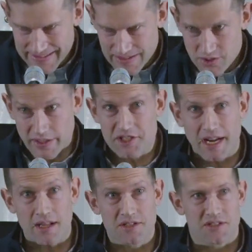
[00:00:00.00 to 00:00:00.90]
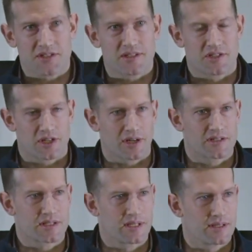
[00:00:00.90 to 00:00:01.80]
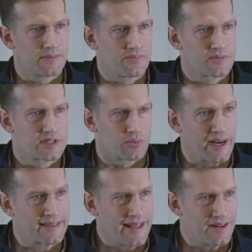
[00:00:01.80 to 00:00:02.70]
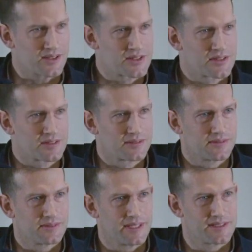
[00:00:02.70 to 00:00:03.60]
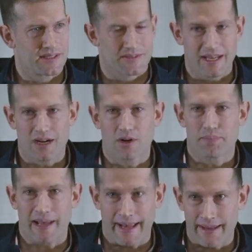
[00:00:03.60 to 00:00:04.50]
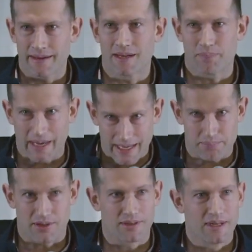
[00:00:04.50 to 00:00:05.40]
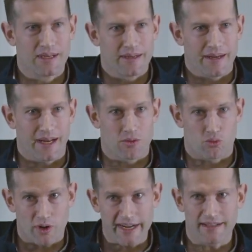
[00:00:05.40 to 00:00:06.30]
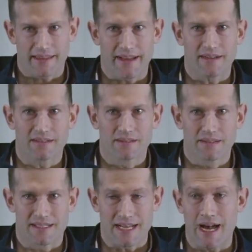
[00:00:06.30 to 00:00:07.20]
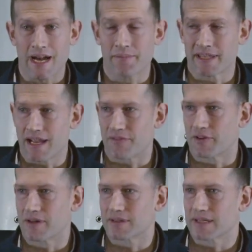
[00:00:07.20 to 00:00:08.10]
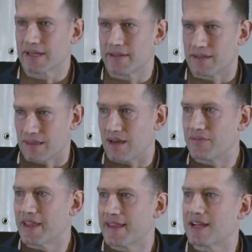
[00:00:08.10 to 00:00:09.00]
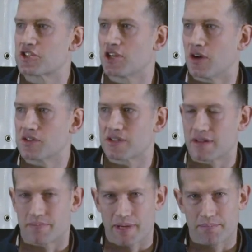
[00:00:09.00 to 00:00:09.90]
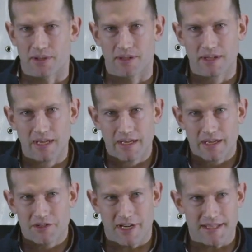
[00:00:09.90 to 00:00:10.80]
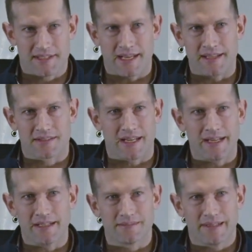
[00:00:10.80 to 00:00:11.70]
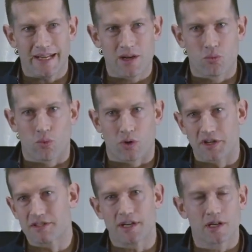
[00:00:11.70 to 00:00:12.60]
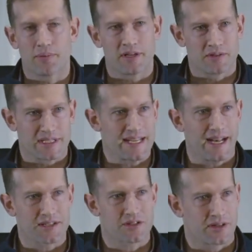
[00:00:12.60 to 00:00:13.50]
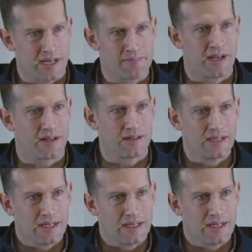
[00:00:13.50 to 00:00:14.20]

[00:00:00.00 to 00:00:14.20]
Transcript: So he challenges the church to write letters. He says, get out a pen and a paper and write a letter. The time and the effort and the love that shows to other people transcends any words that you can put into a text or an email.